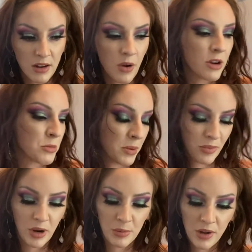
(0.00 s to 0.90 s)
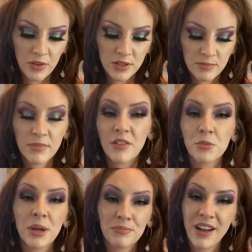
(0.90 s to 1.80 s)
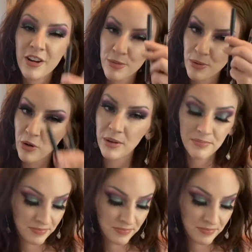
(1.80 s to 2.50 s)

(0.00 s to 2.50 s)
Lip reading: Oh, I remember why I brought this. Never mind. I remember why.